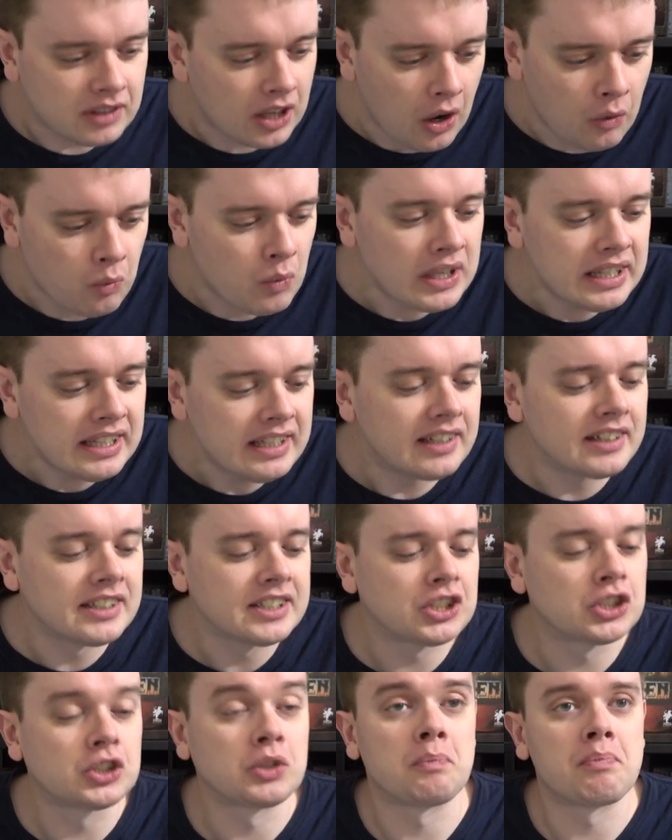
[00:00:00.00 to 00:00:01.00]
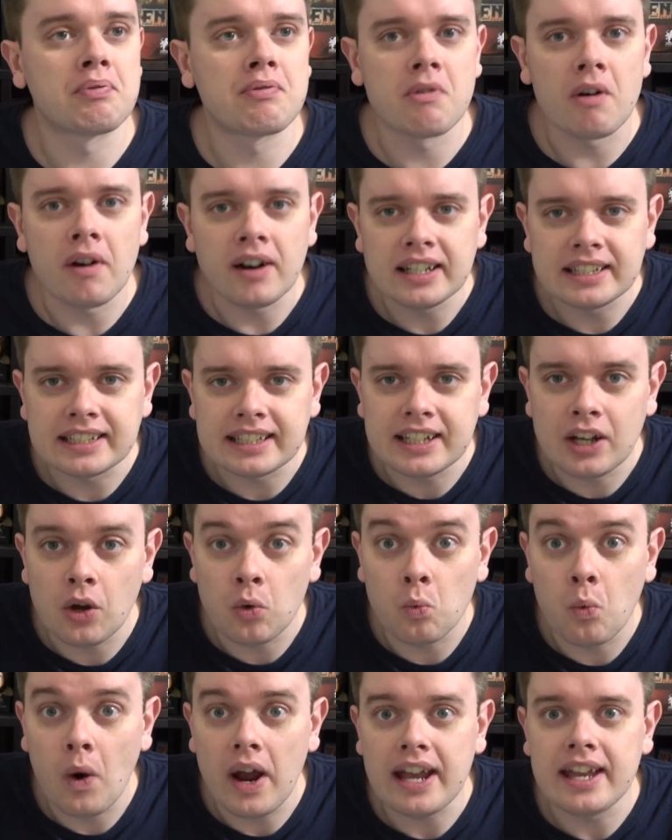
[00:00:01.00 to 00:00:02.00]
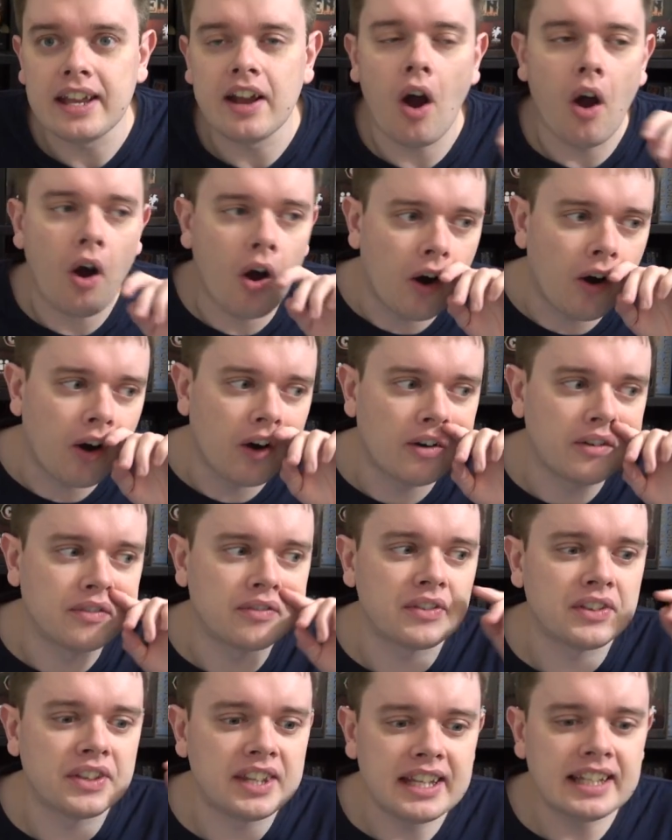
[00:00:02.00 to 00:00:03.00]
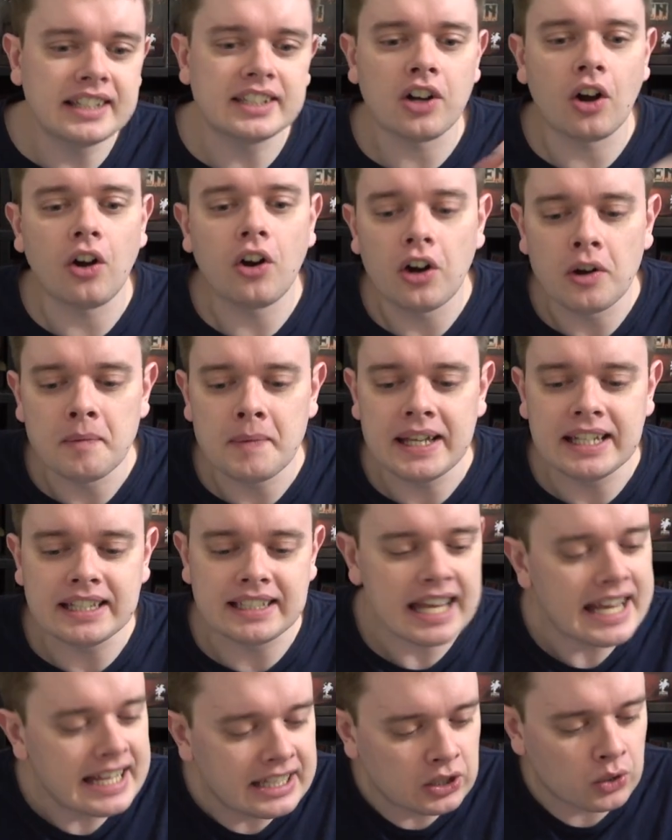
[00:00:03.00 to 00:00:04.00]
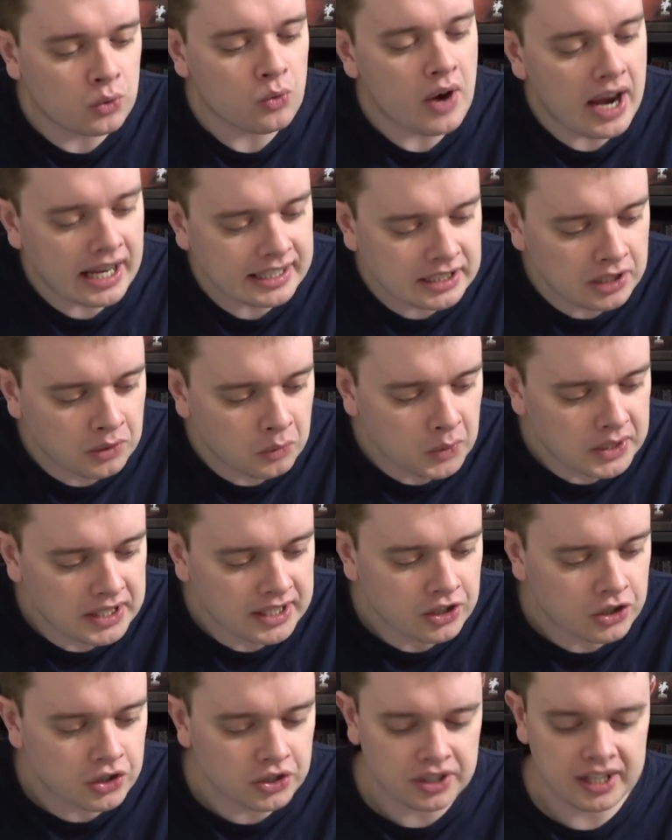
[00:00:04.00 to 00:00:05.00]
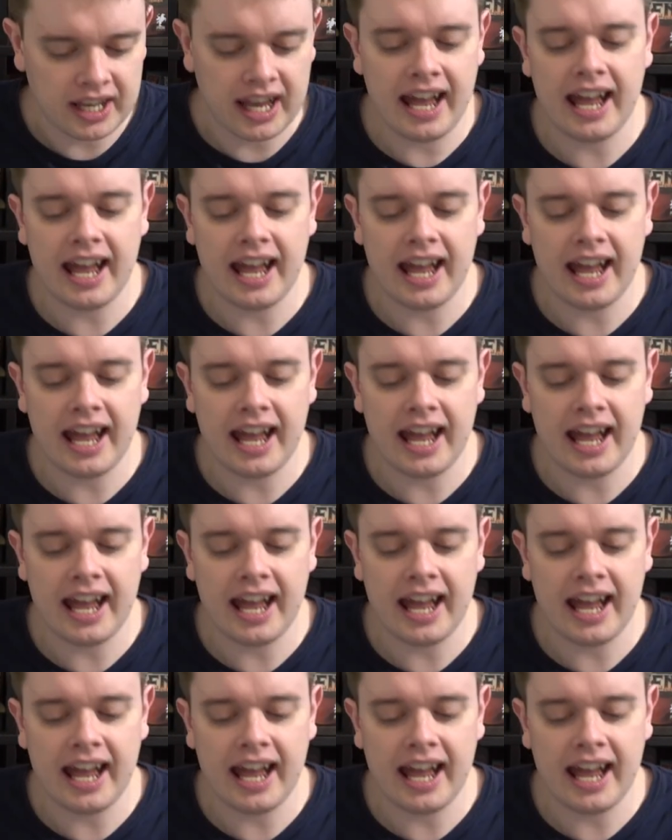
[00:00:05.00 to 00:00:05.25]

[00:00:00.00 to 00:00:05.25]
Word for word: a really nice surprising way of these armies interacting with each other